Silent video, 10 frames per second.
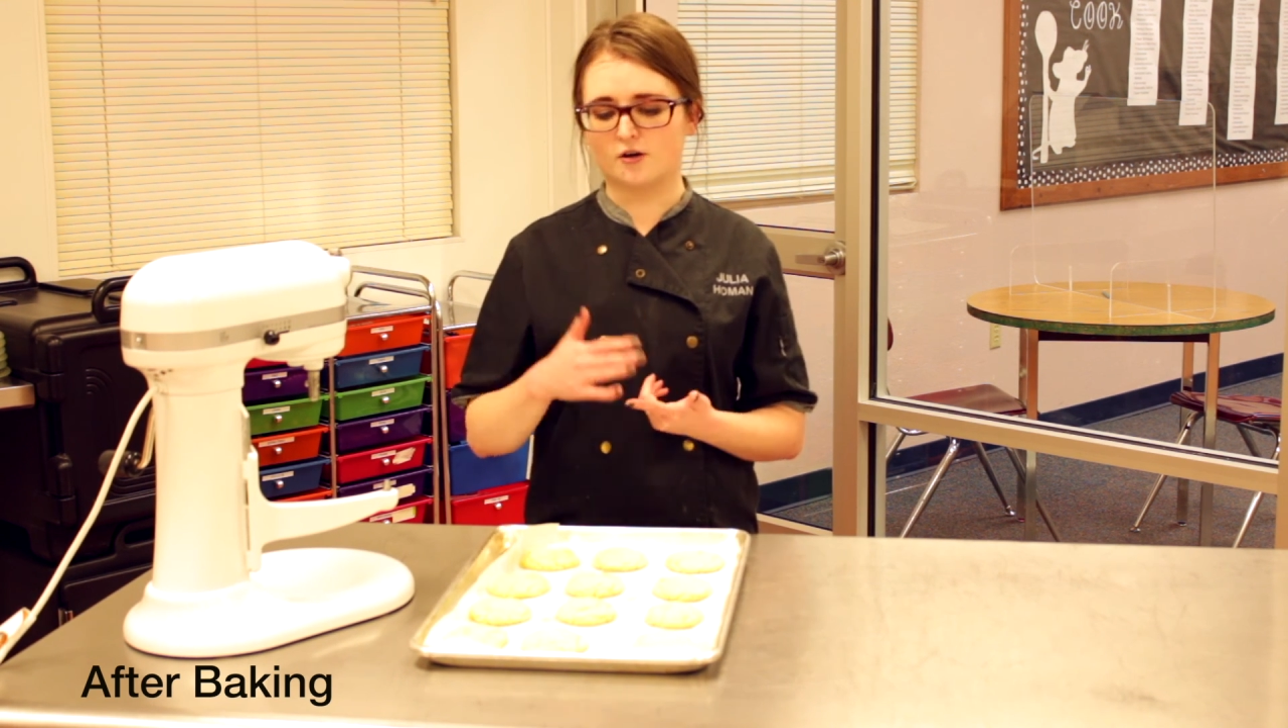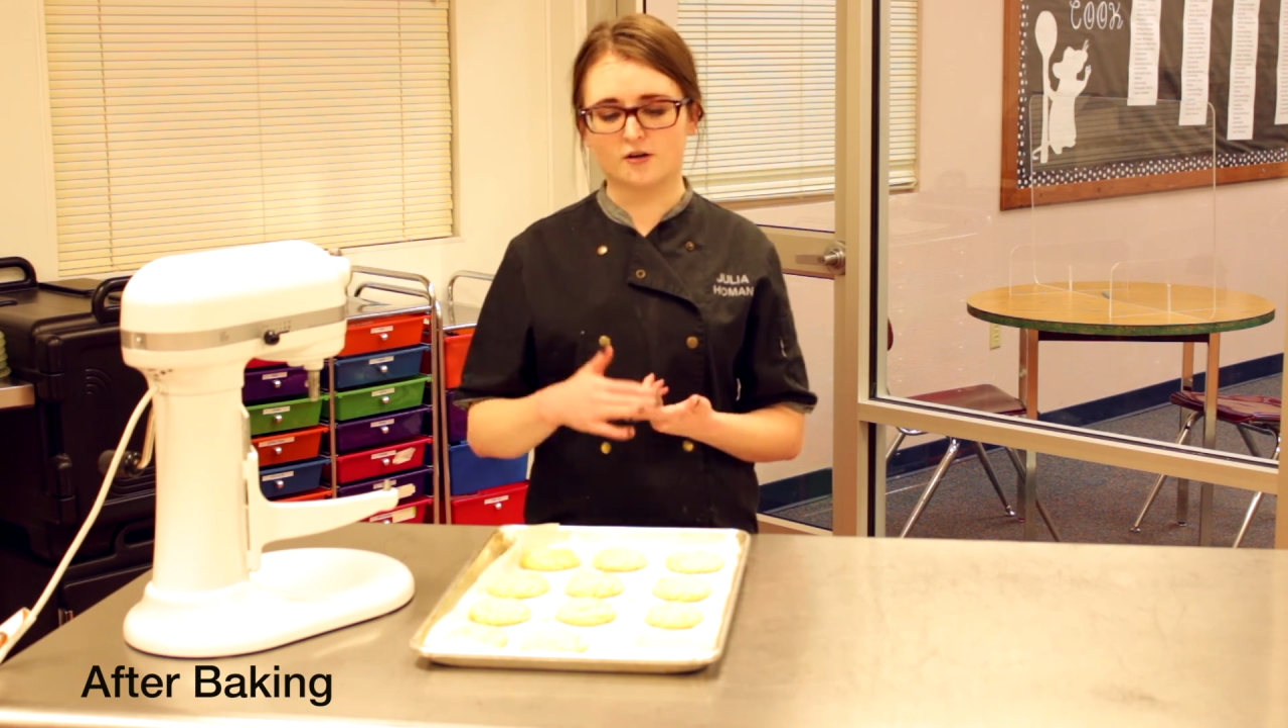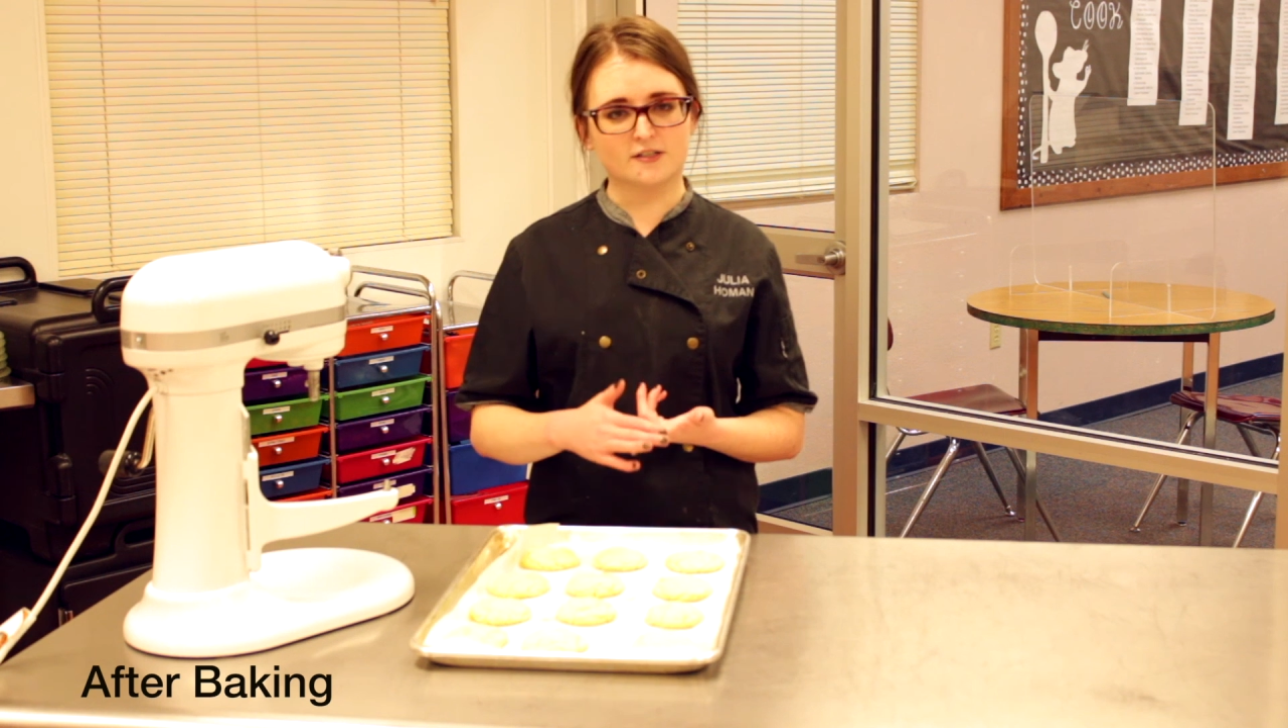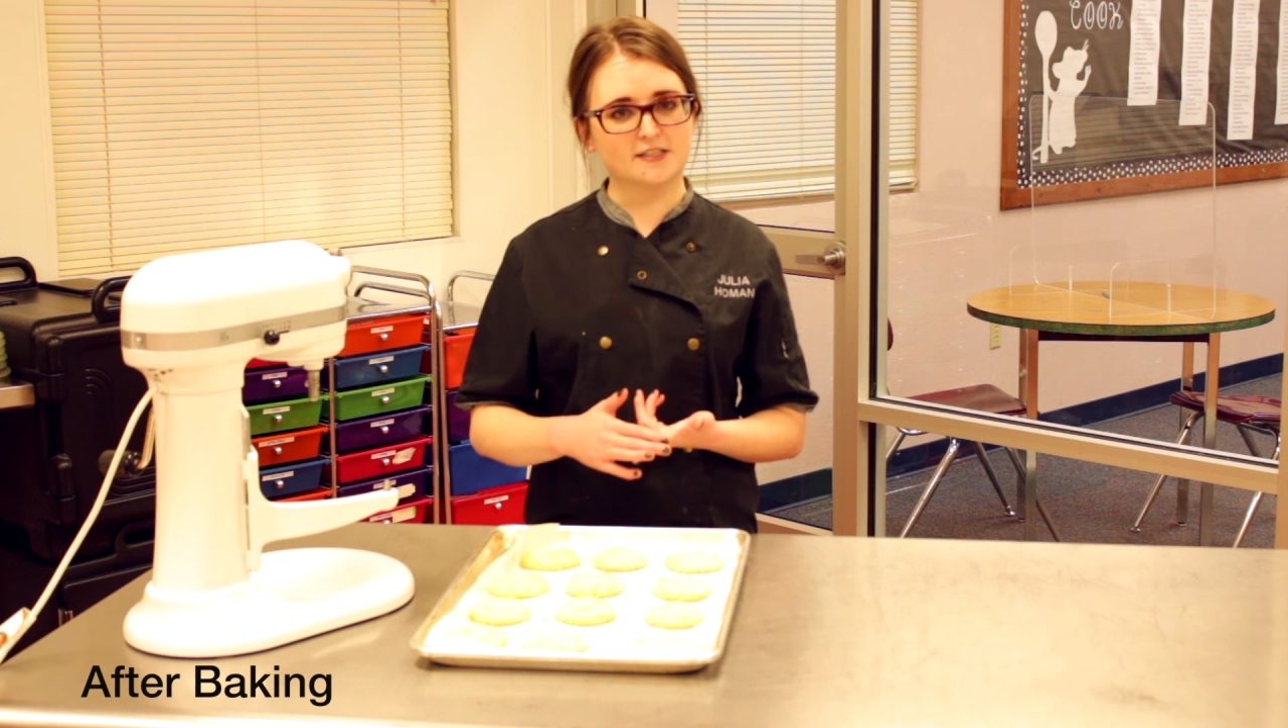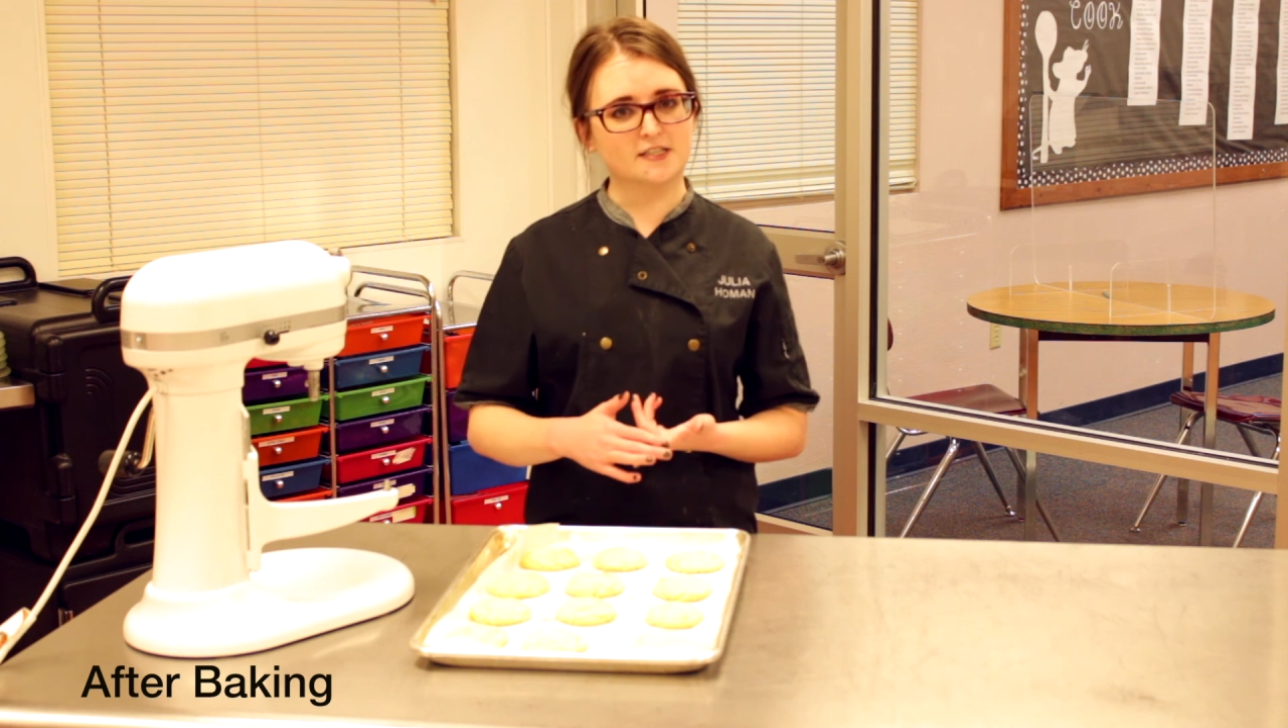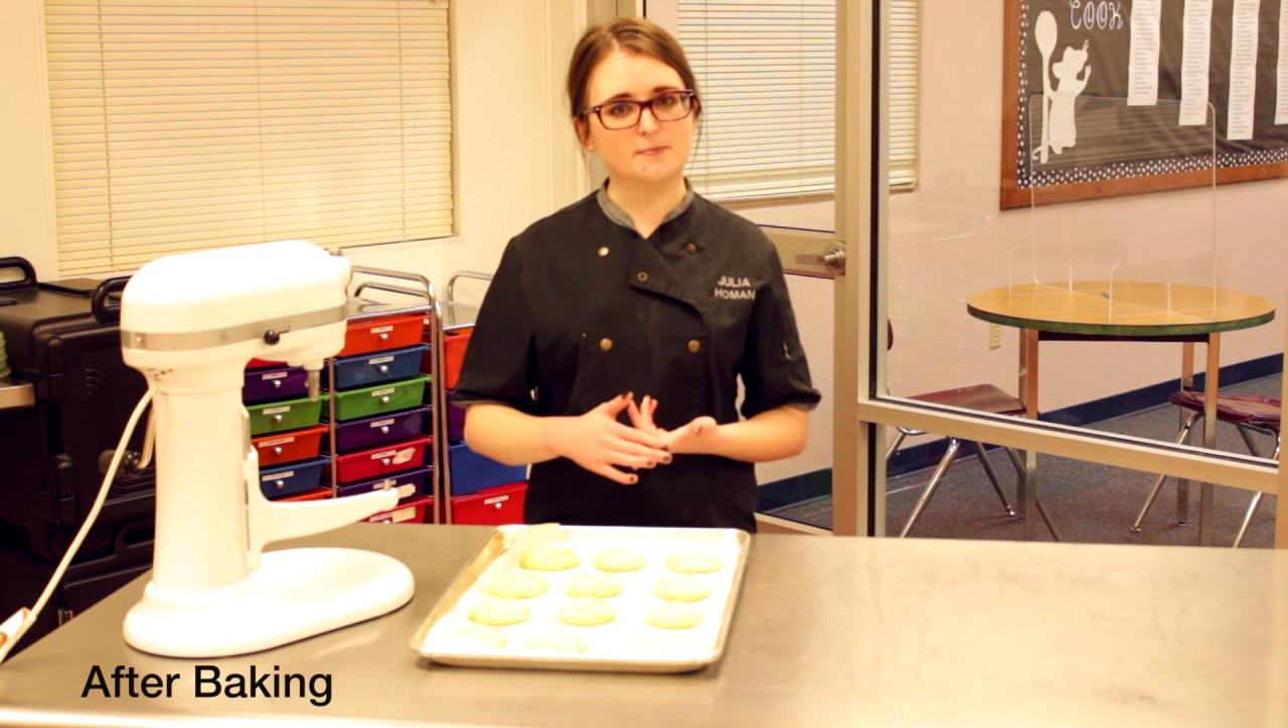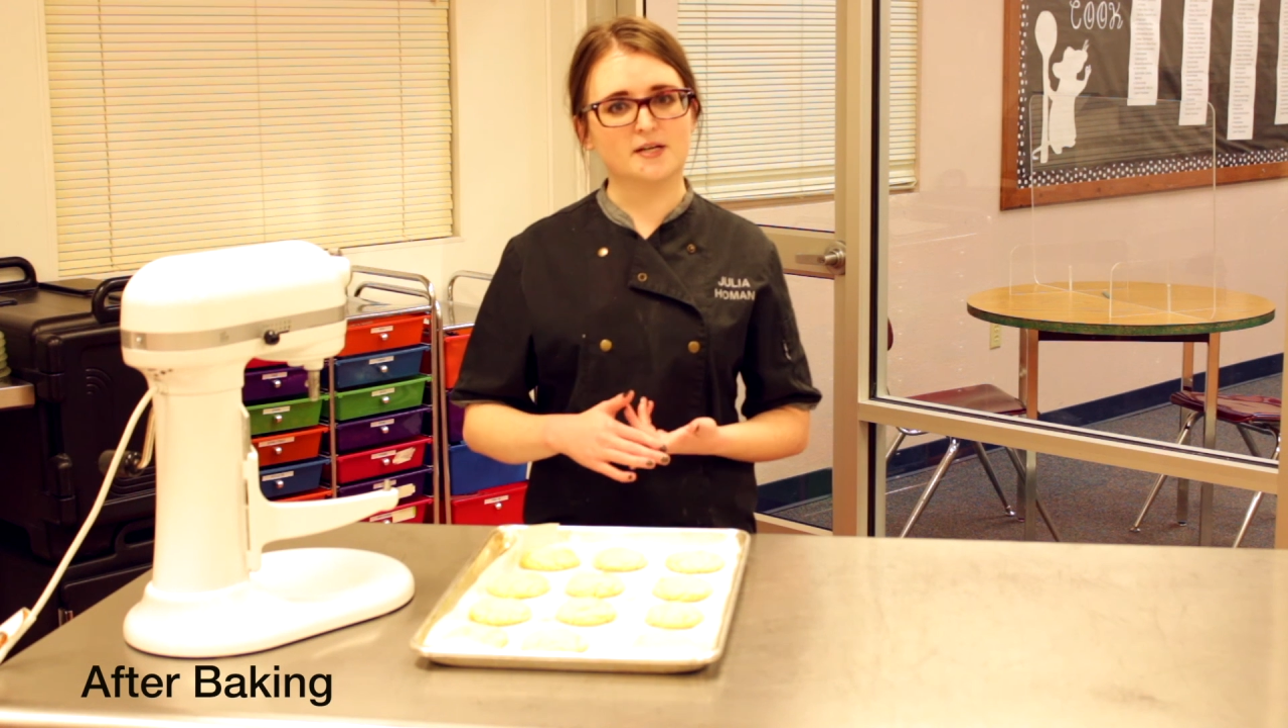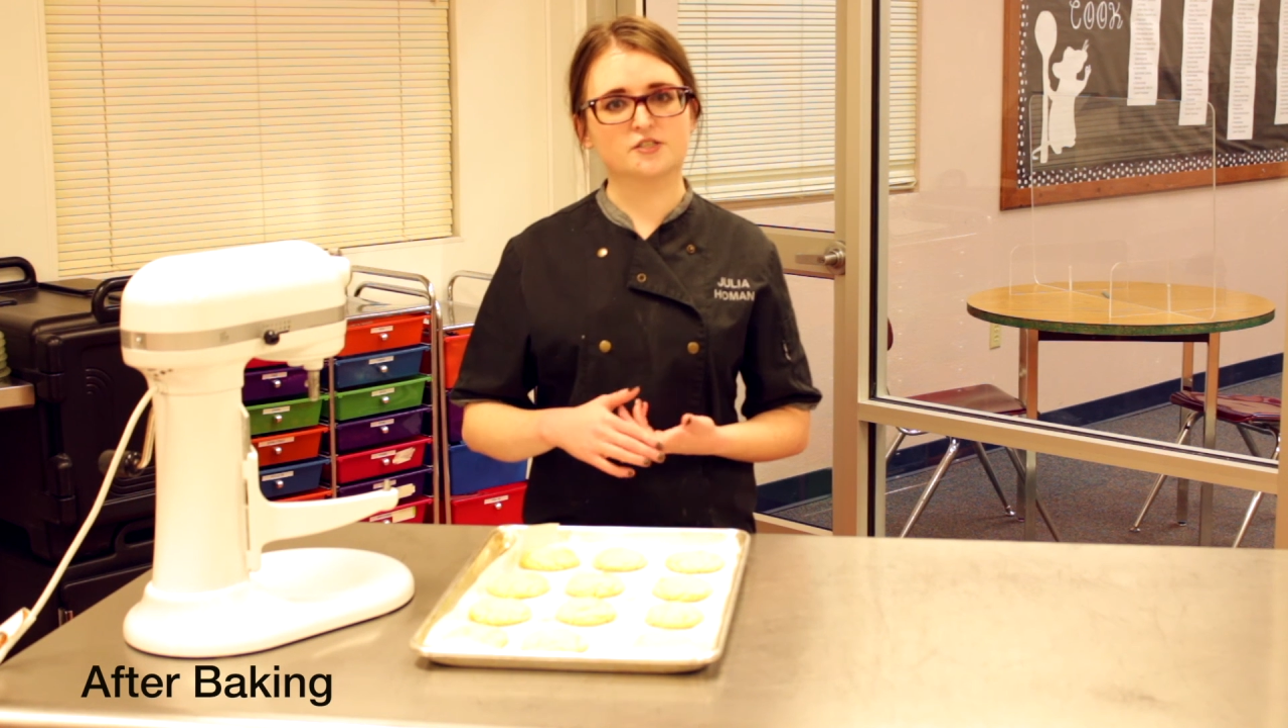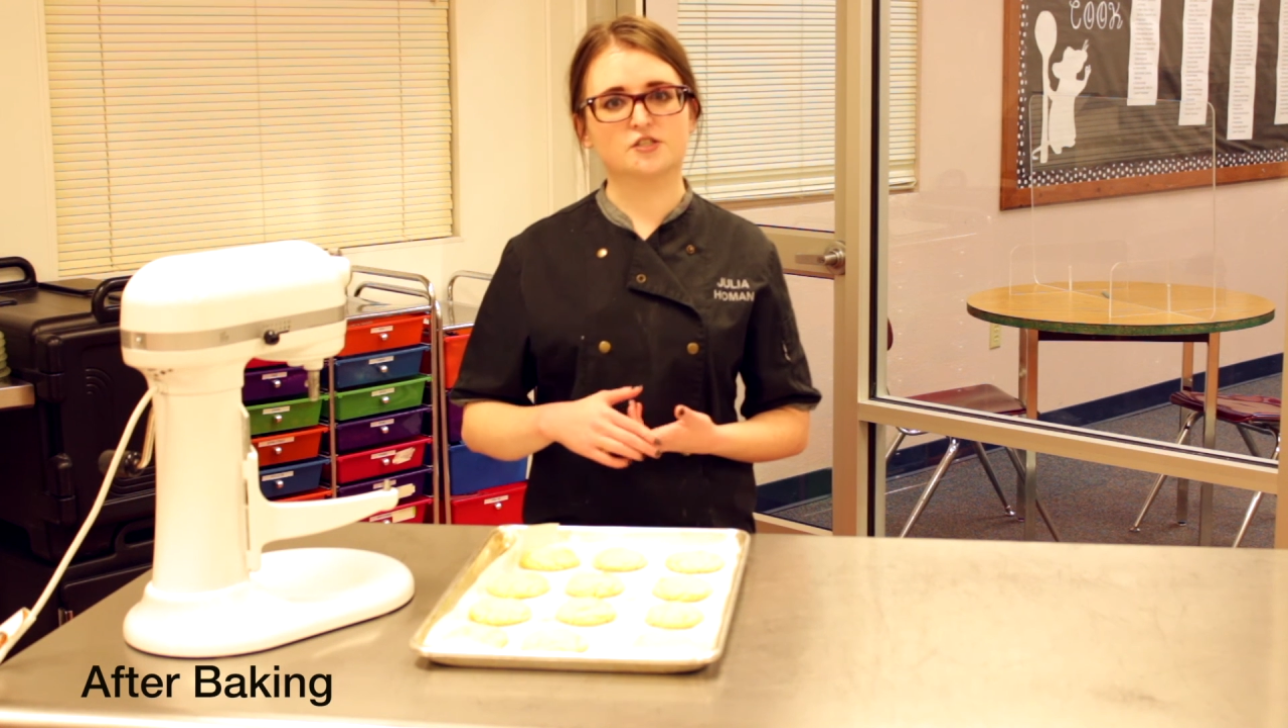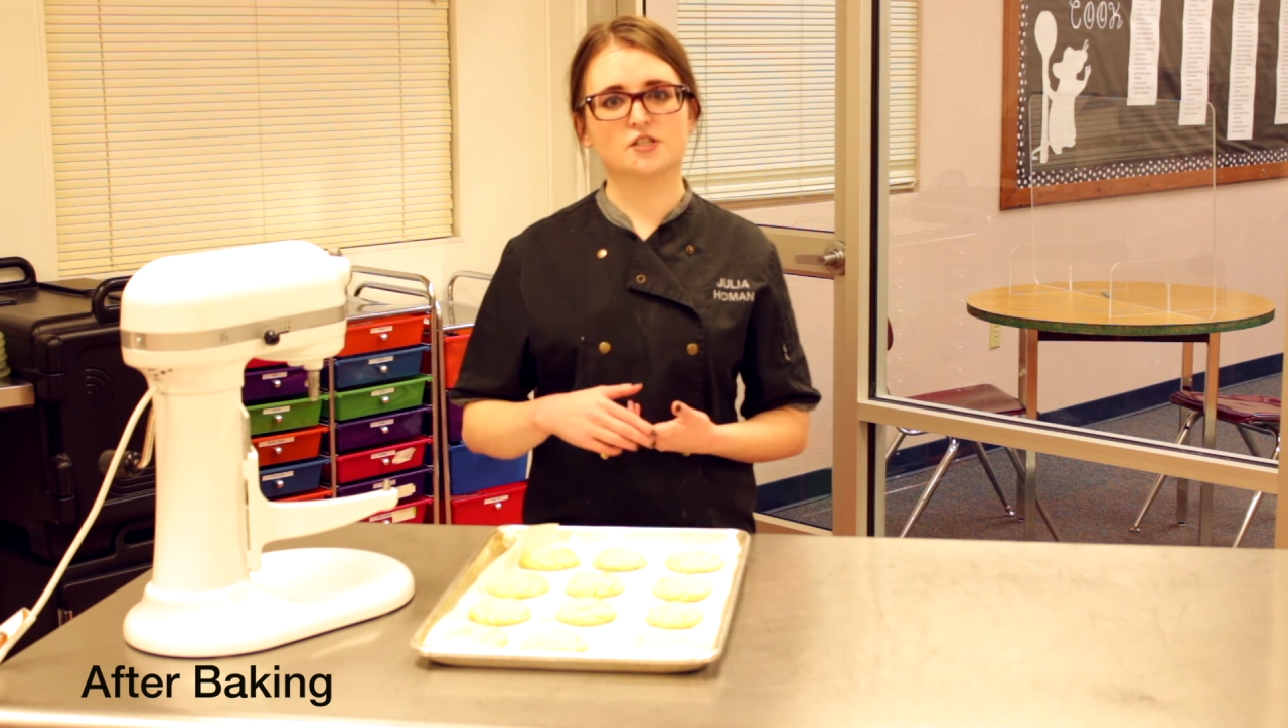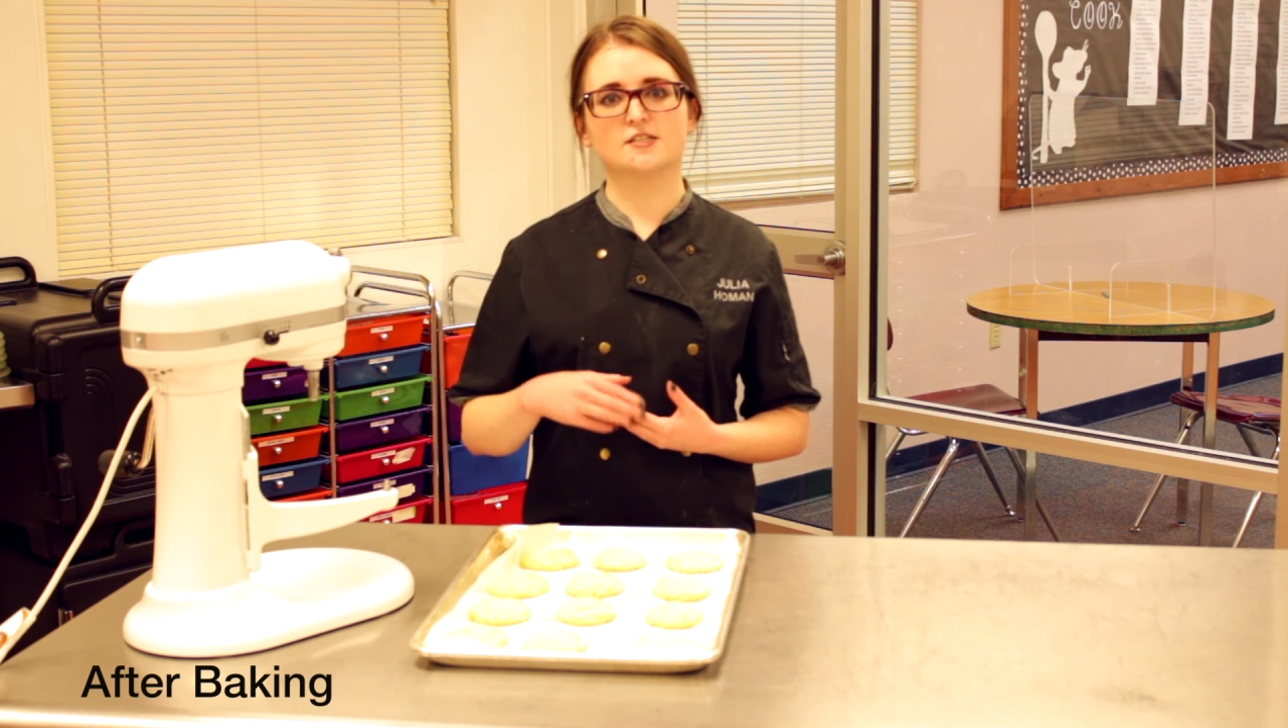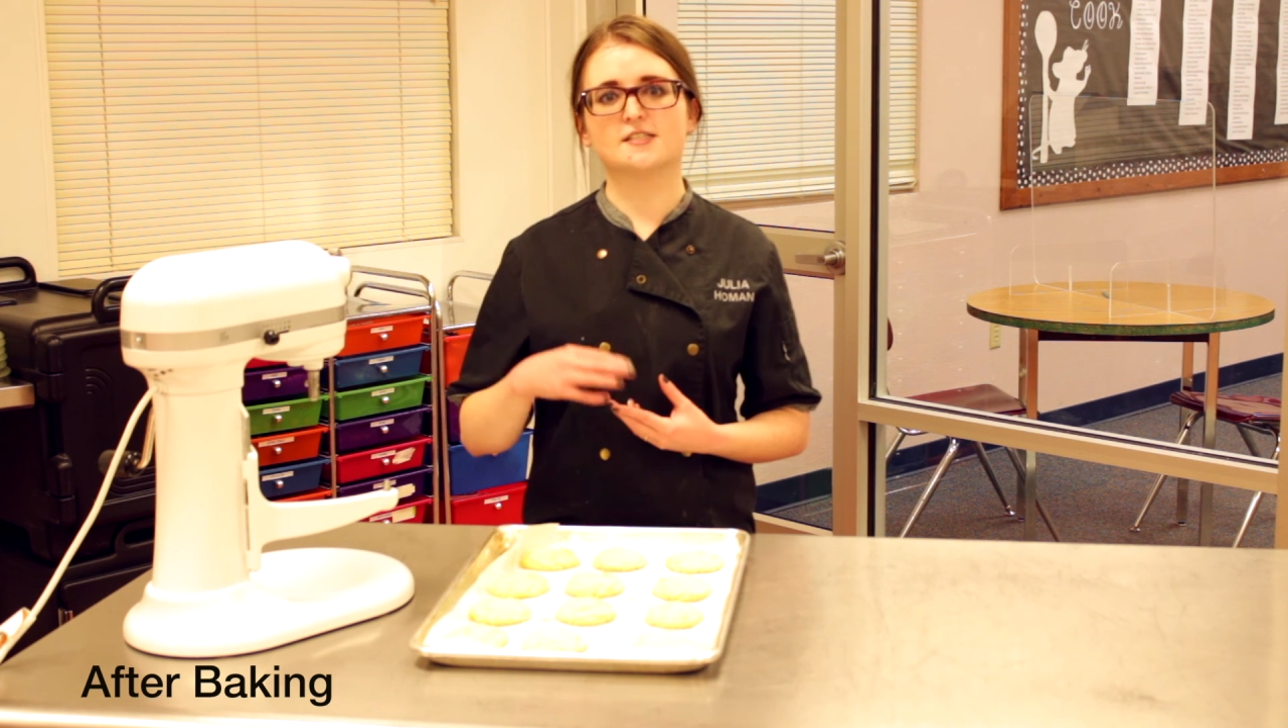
curdling the mixture,